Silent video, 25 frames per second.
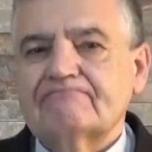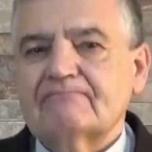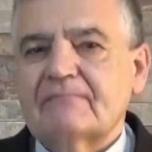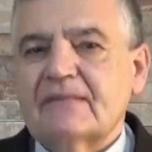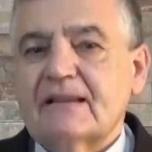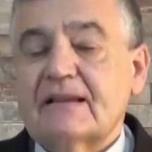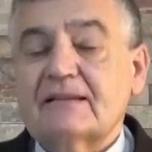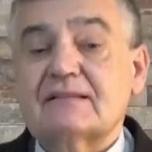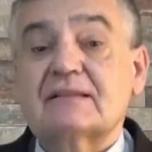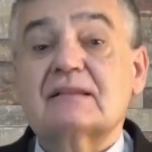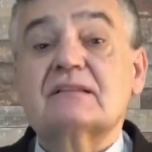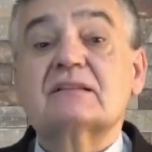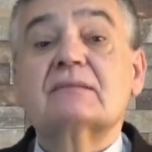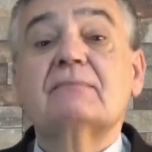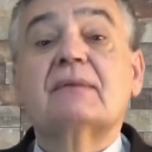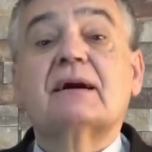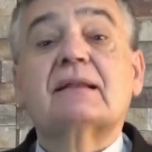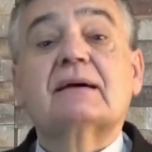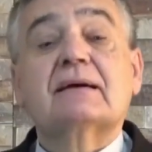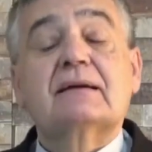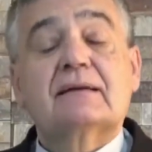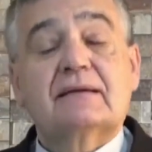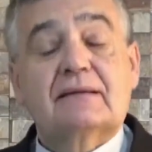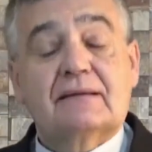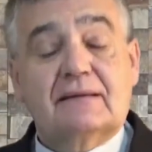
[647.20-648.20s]
This week,
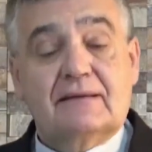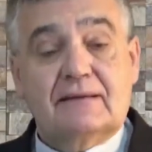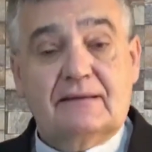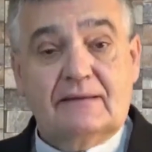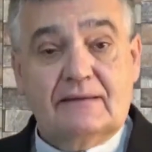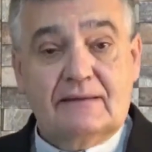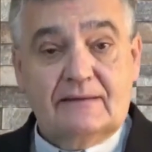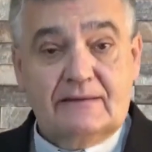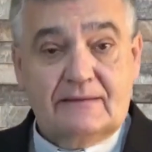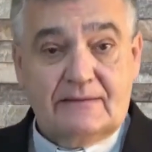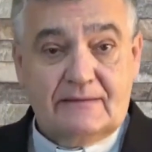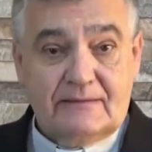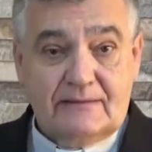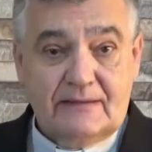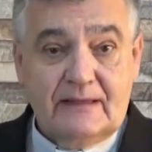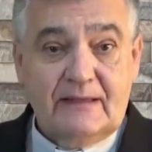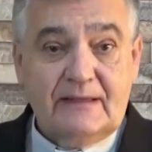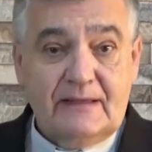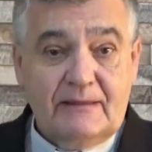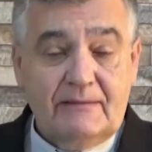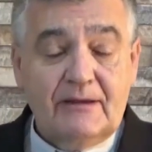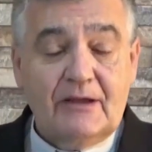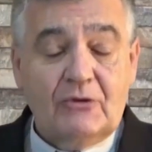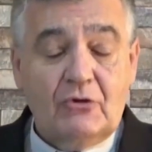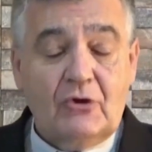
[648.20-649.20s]
the annual
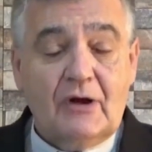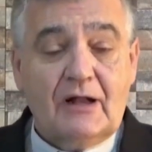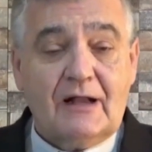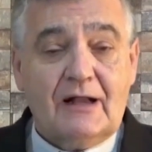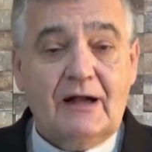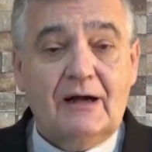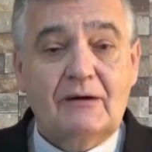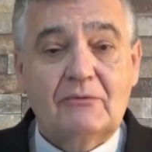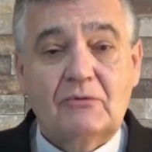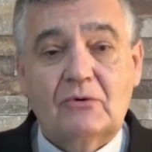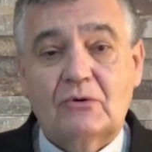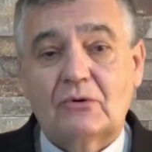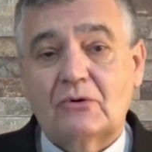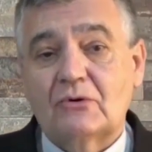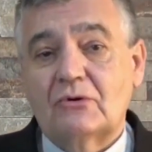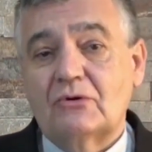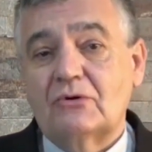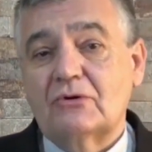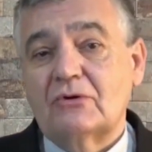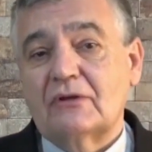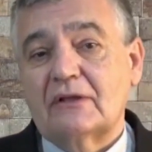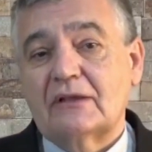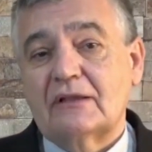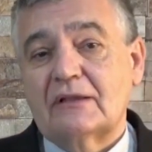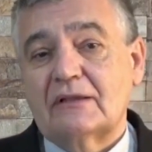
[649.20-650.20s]
pro-life rally took
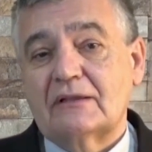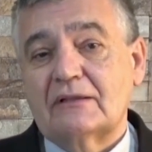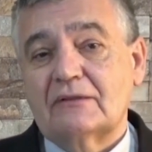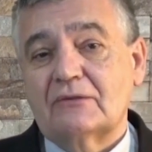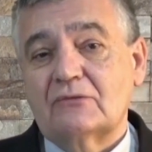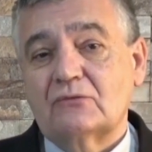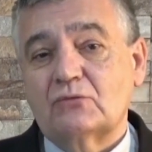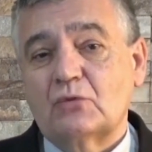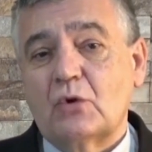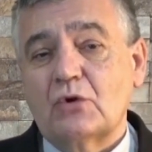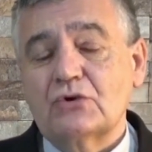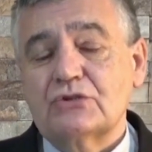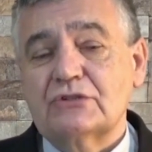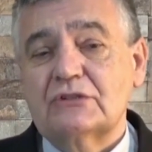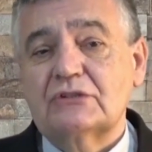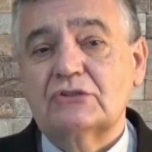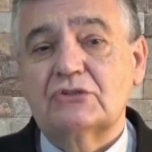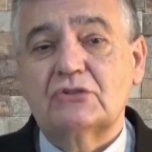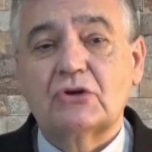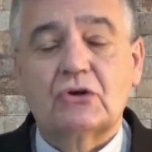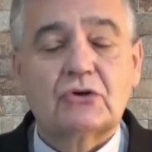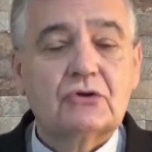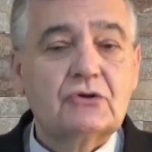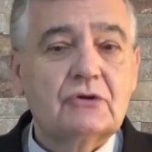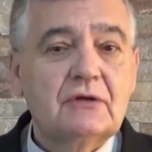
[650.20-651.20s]
place in
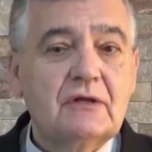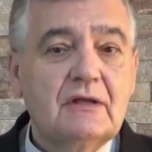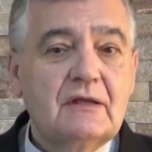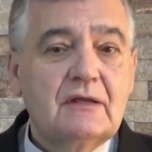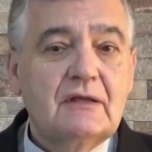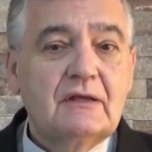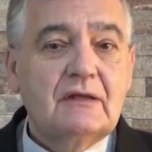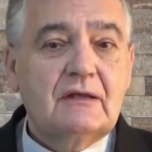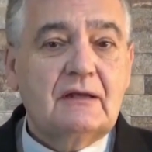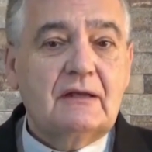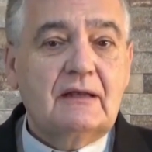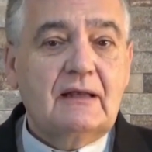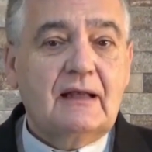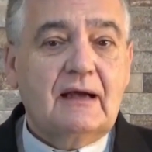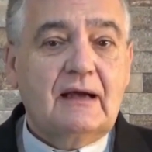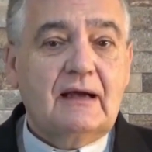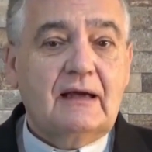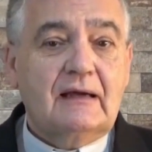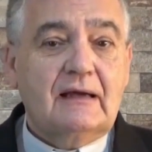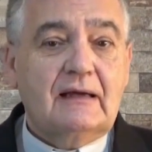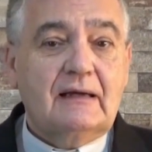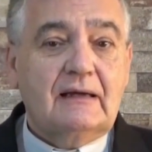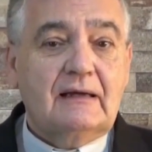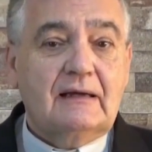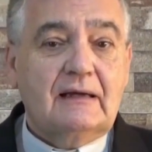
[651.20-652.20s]
Washington, D.C.
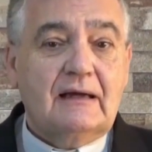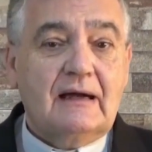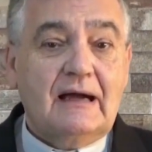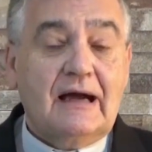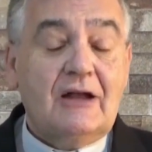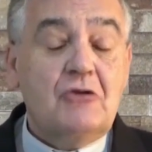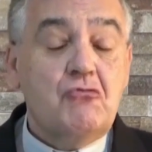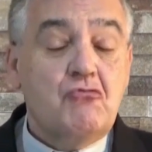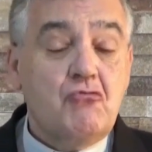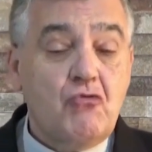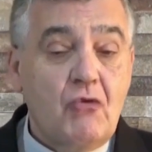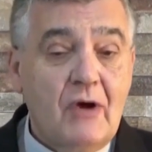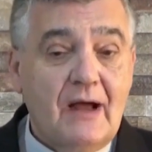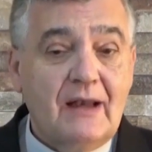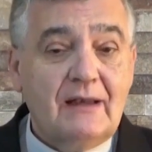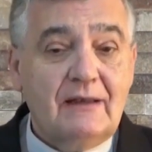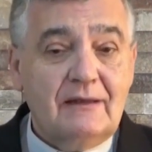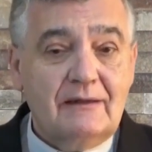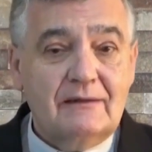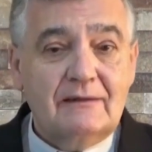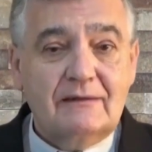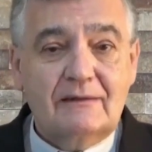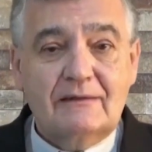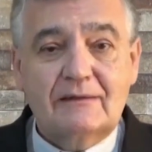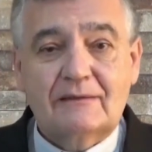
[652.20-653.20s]
It's probably
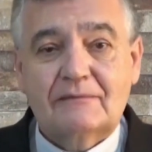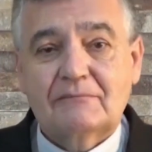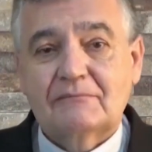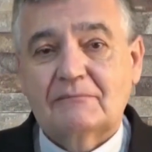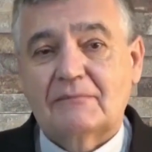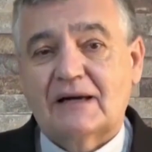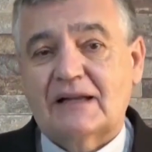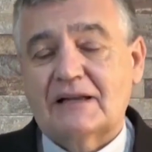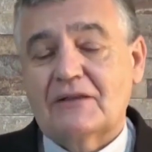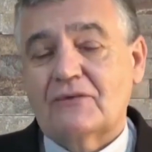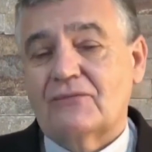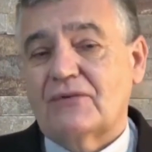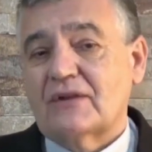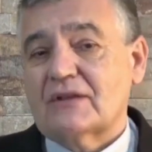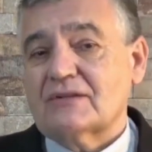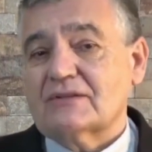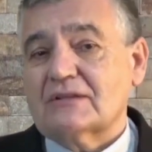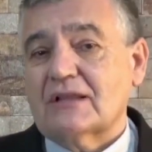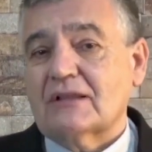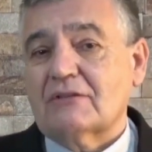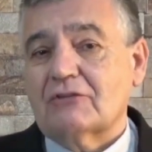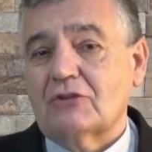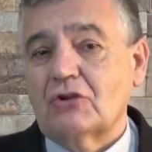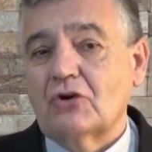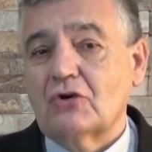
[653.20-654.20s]
the most
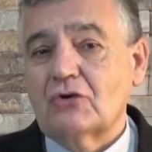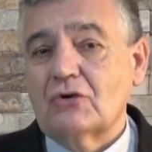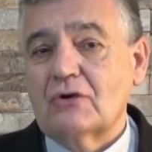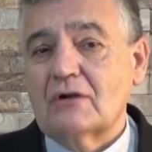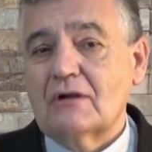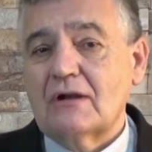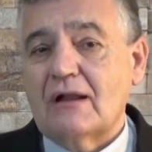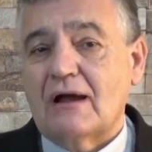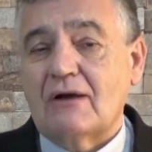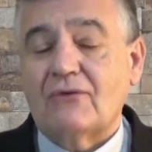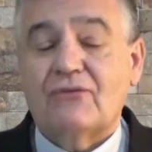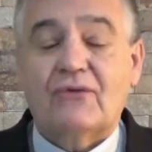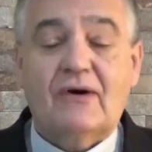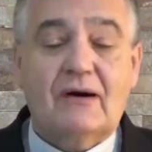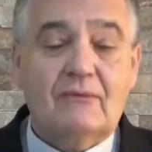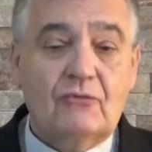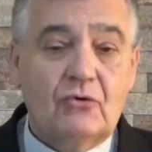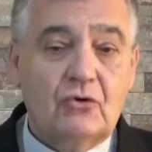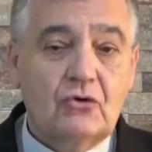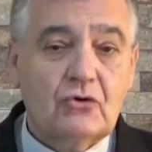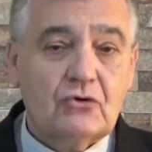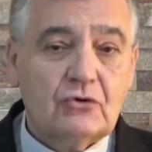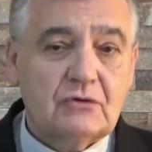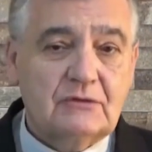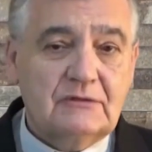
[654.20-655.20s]
important event in the
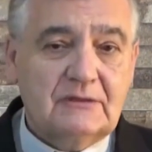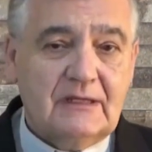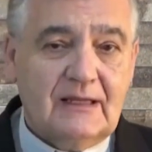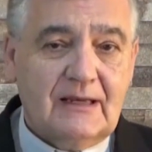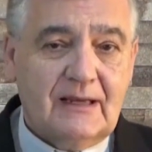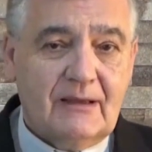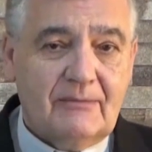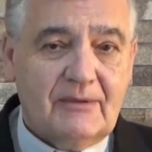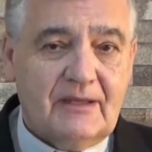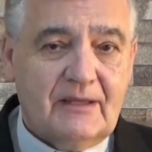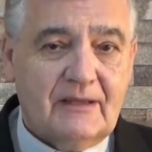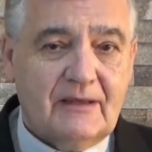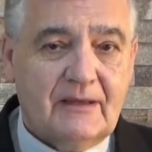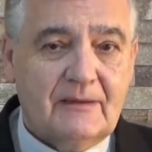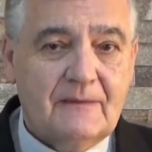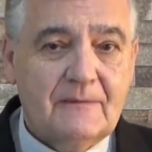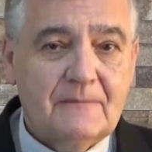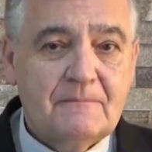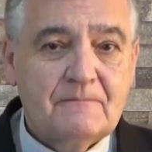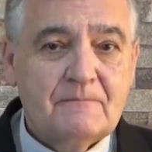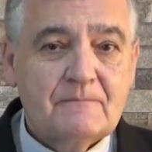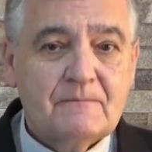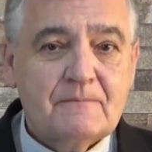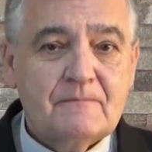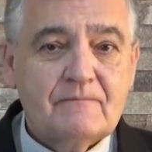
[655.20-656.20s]
world in
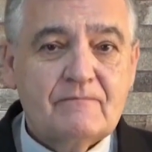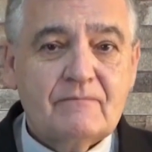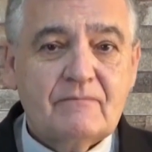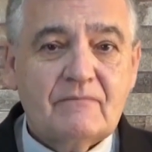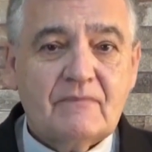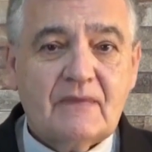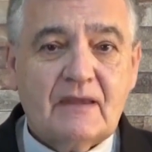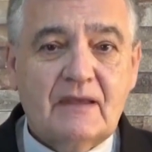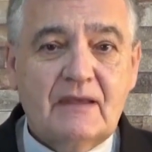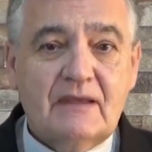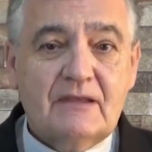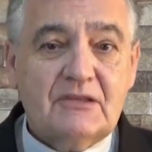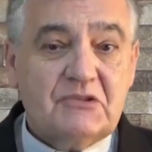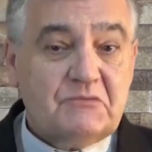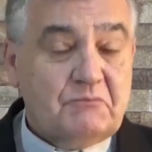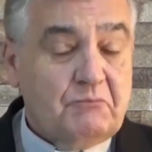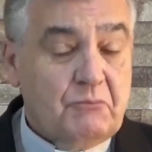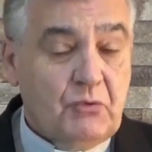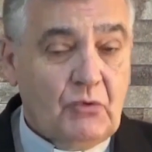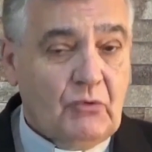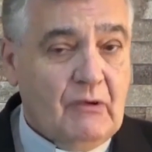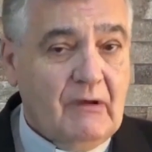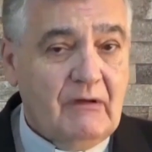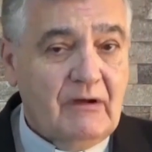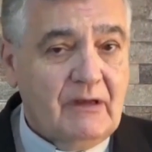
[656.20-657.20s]
the fight against
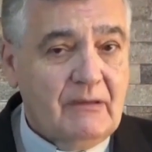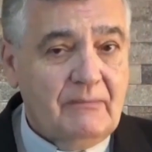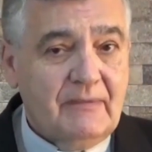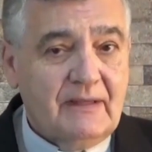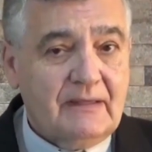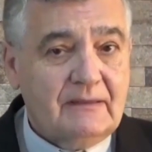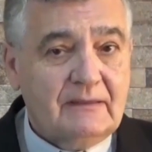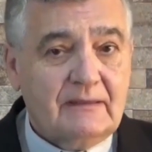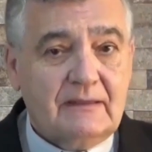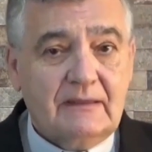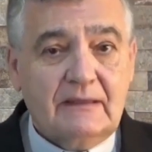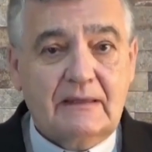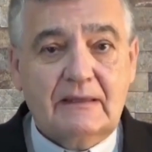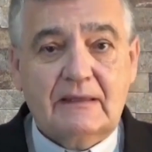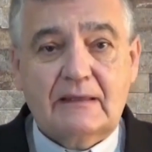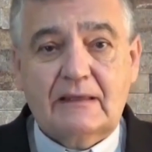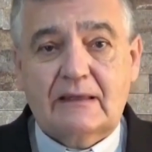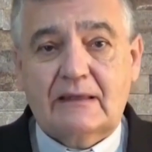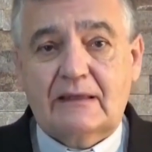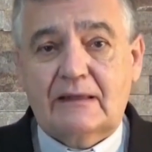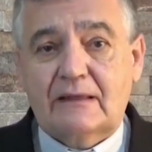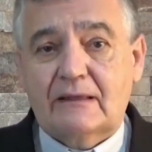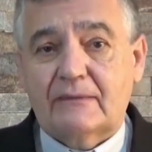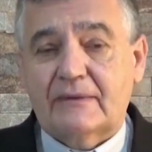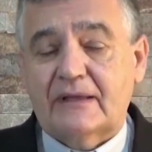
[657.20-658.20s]
abortion,
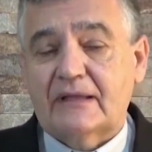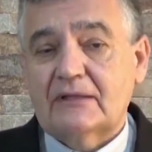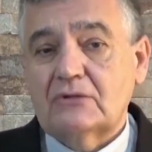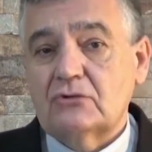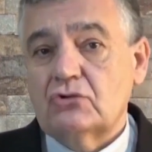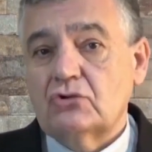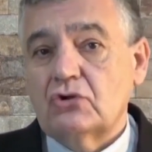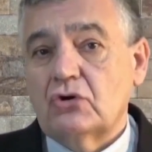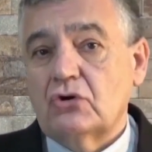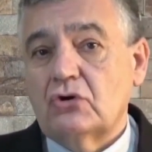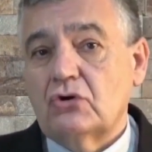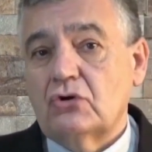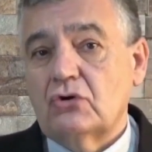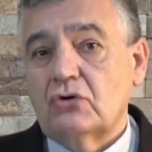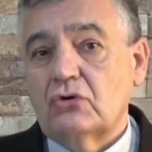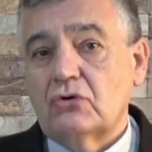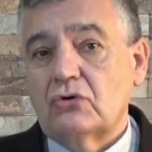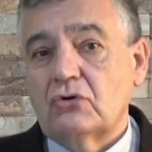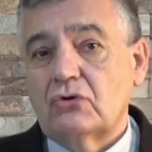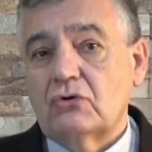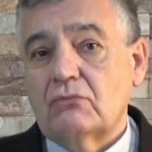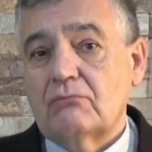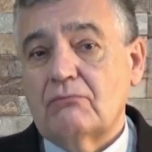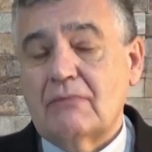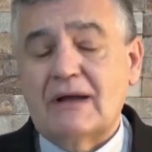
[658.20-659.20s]
not only because of the
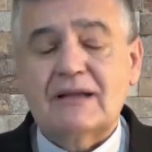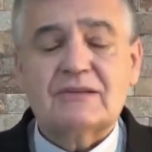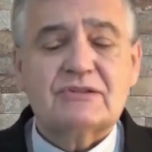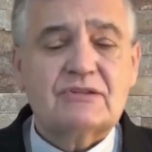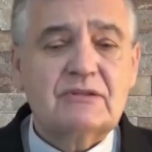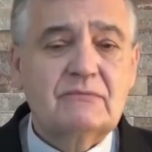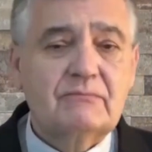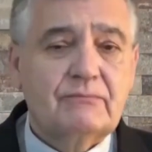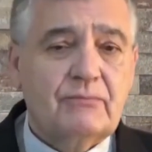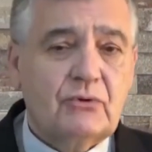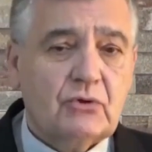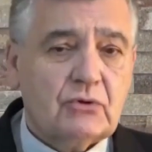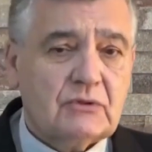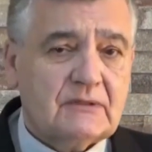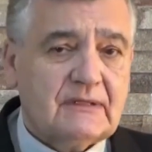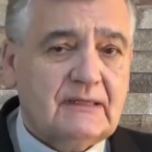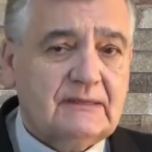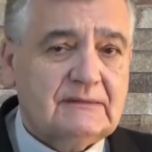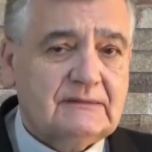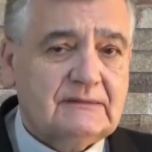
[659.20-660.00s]
number of